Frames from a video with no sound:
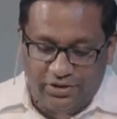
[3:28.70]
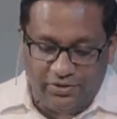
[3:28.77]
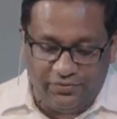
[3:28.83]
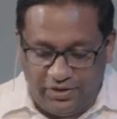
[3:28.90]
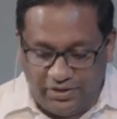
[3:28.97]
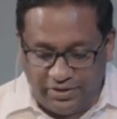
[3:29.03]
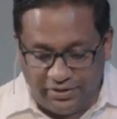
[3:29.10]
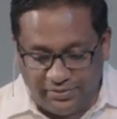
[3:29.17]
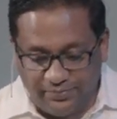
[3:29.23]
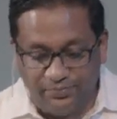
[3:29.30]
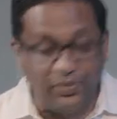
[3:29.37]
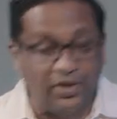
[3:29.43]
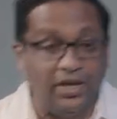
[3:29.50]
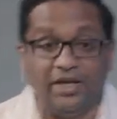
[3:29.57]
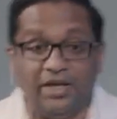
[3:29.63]
Satan
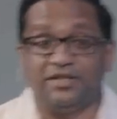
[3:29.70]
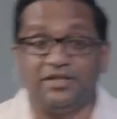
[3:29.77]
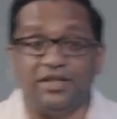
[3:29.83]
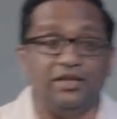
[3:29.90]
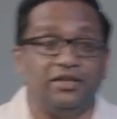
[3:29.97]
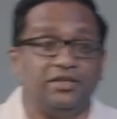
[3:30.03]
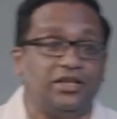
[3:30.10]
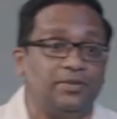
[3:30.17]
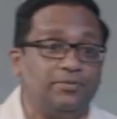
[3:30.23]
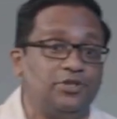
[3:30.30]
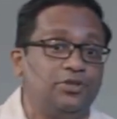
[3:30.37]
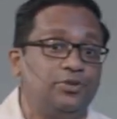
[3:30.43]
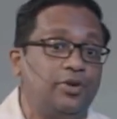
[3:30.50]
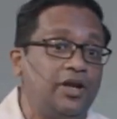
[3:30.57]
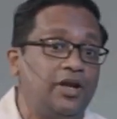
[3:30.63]
tempts you and I the same
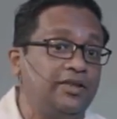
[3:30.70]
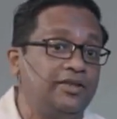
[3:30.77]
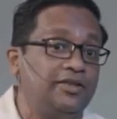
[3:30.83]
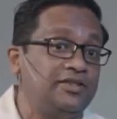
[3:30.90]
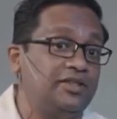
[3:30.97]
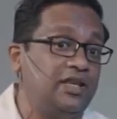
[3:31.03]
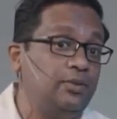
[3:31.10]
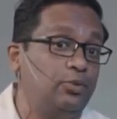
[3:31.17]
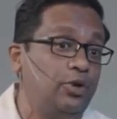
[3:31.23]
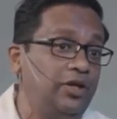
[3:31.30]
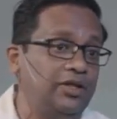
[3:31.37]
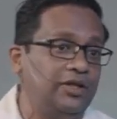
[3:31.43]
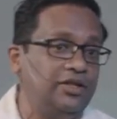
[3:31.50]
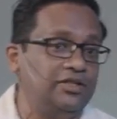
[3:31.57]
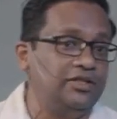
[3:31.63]
way that he tempted
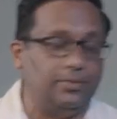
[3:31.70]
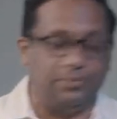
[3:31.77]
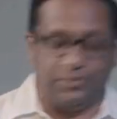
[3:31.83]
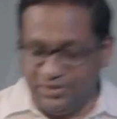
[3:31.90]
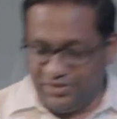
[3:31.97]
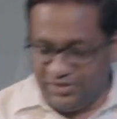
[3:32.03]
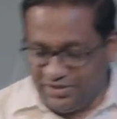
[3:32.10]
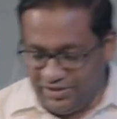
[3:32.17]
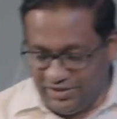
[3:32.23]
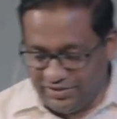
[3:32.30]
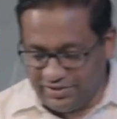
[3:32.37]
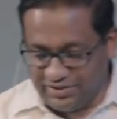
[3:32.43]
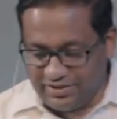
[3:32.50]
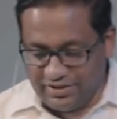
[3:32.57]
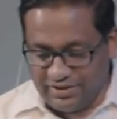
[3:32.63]
Jesus in the
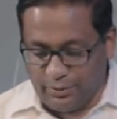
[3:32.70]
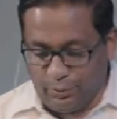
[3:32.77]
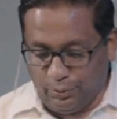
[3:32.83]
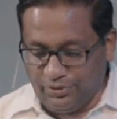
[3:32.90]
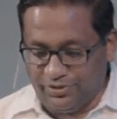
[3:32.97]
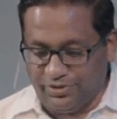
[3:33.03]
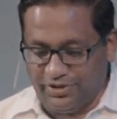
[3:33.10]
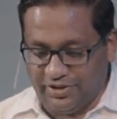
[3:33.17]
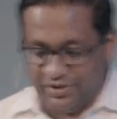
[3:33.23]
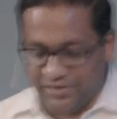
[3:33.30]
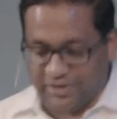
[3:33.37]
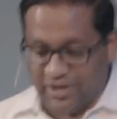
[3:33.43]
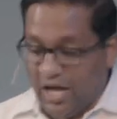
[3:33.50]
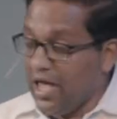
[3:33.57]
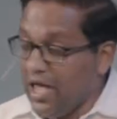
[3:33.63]
wilderness. And from
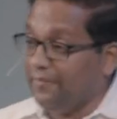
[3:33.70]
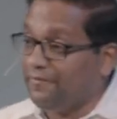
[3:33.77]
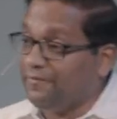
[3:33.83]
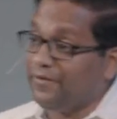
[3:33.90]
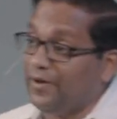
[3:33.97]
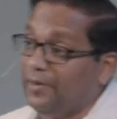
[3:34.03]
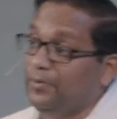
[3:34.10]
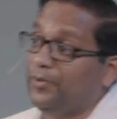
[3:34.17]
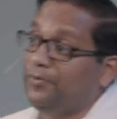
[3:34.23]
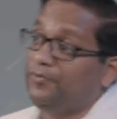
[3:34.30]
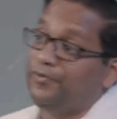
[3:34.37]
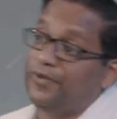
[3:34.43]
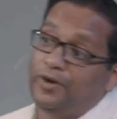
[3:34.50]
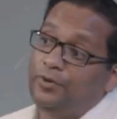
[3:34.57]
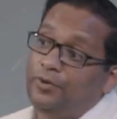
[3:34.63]
the very beginning,
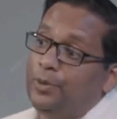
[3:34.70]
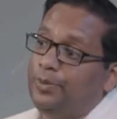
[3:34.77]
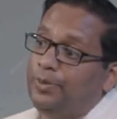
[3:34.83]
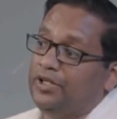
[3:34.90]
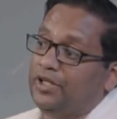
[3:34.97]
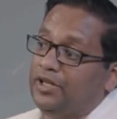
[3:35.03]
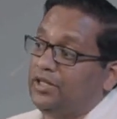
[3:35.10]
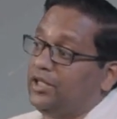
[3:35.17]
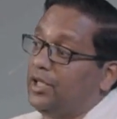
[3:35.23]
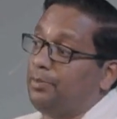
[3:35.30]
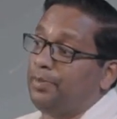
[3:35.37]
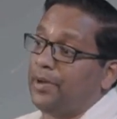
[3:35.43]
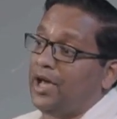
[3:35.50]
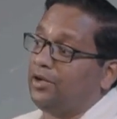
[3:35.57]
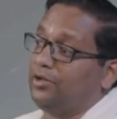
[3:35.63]
a battle has been
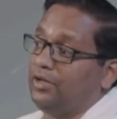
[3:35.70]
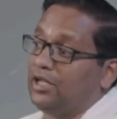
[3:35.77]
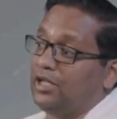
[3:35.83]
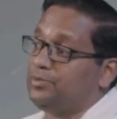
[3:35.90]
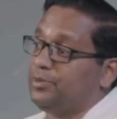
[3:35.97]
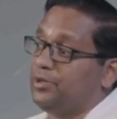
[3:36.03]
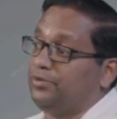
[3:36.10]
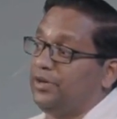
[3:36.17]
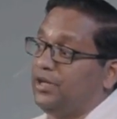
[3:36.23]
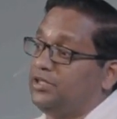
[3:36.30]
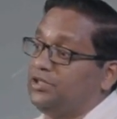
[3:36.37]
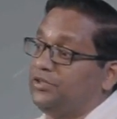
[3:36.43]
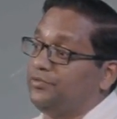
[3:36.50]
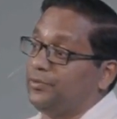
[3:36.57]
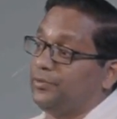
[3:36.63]
raging for between
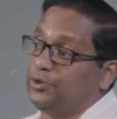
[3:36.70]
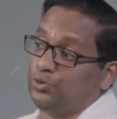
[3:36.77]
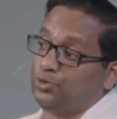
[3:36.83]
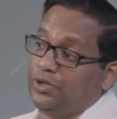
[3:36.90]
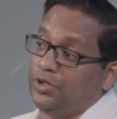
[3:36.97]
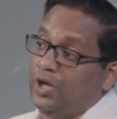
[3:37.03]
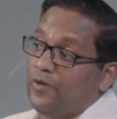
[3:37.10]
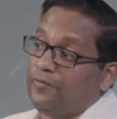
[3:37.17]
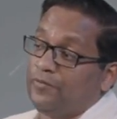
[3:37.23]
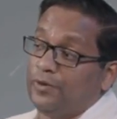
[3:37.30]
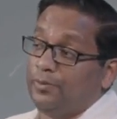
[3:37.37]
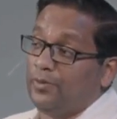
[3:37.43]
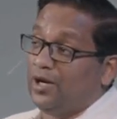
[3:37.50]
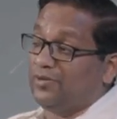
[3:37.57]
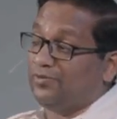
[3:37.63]
for, for
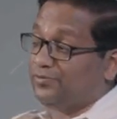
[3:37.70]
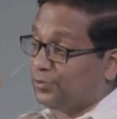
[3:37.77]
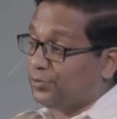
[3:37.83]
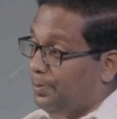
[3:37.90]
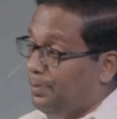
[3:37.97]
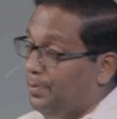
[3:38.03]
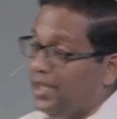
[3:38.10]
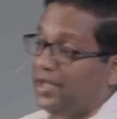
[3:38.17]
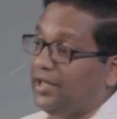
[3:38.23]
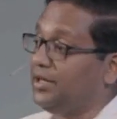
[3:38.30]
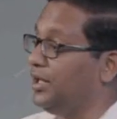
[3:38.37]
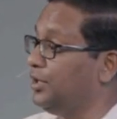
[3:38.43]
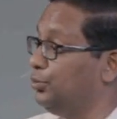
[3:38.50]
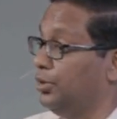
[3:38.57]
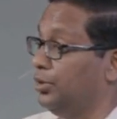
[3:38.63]
men and women, young
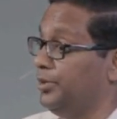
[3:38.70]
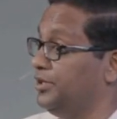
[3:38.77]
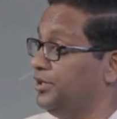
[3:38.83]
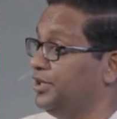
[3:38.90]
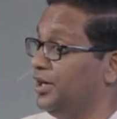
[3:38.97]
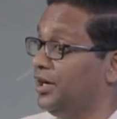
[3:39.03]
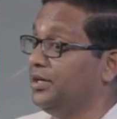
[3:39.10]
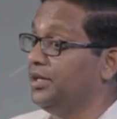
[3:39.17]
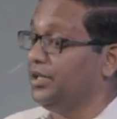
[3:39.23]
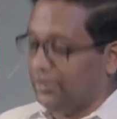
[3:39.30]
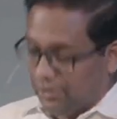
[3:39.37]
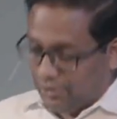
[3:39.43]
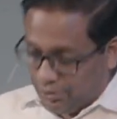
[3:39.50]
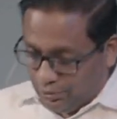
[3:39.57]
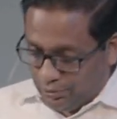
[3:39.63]
and old,
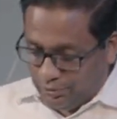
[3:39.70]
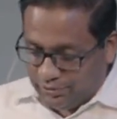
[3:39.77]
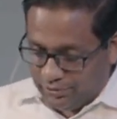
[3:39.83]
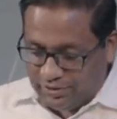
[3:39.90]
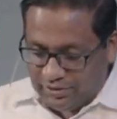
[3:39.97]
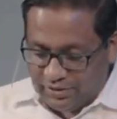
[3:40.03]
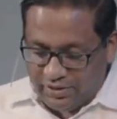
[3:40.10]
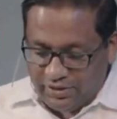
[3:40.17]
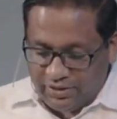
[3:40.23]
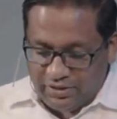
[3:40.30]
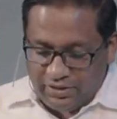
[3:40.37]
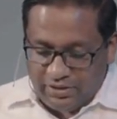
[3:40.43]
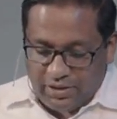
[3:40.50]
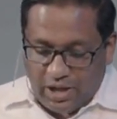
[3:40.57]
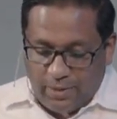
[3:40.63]
a battle that
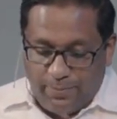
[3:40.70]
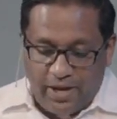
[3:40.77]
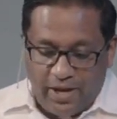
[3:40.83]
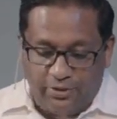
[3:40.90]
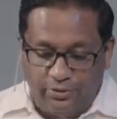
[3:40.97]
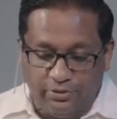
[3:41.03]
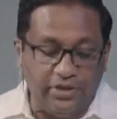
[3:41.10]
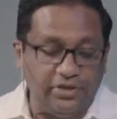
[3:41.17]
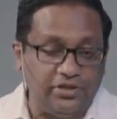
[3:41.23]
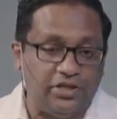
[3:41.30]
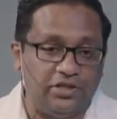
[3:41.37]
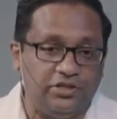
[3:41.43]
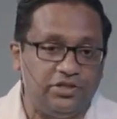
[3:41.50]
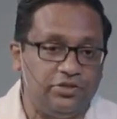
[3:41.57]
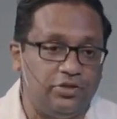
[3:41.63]
touches all of us
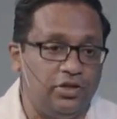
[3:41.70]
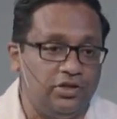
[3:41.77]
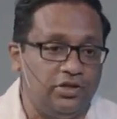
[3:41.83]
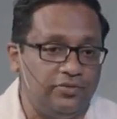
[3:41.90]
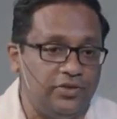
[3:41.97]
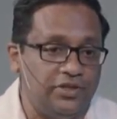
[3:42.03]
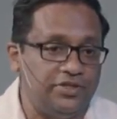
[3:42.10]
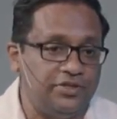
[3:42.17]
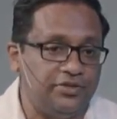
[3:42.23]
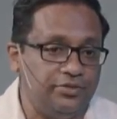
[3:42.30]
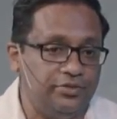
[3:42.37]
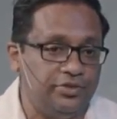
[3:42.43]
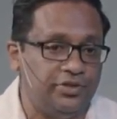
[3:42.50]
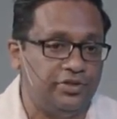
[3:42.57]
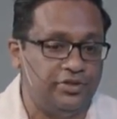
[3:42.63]
sooner or later.